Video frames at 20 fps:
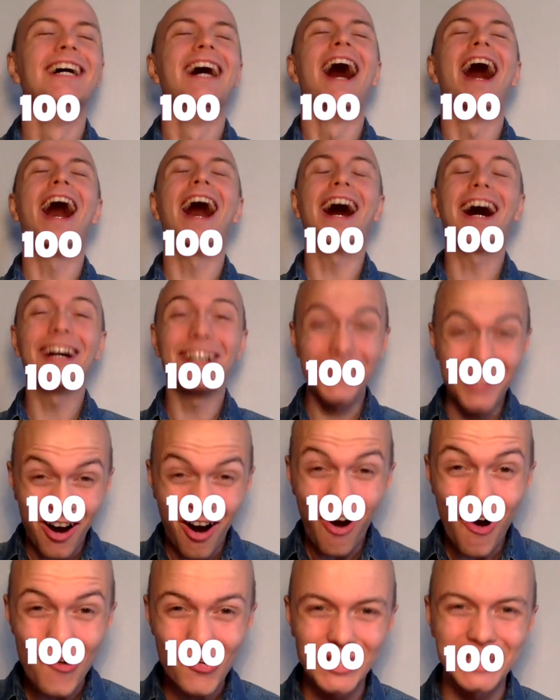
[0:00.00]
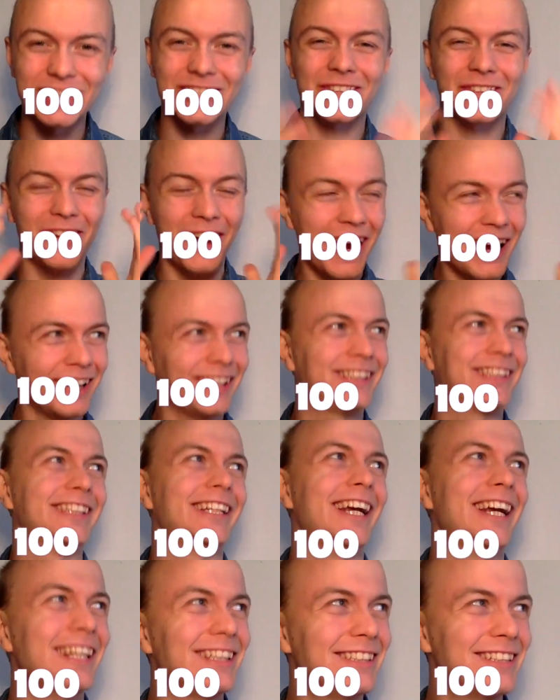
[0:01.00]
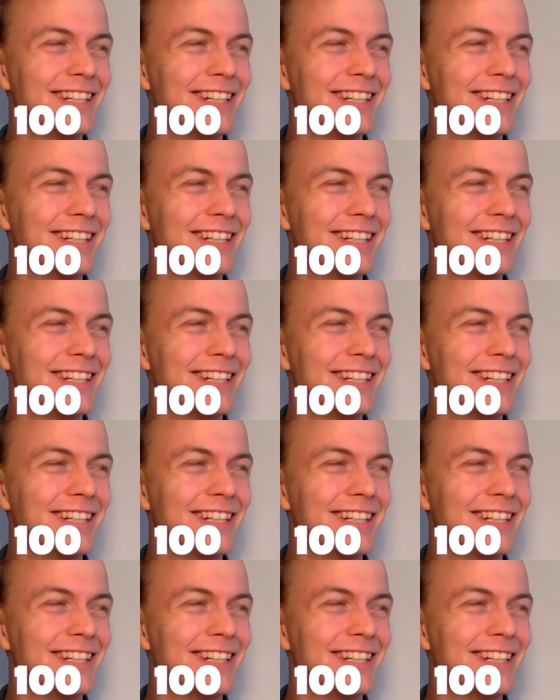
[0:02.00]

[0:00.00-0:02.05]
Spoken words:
I know, it's crazy, isn't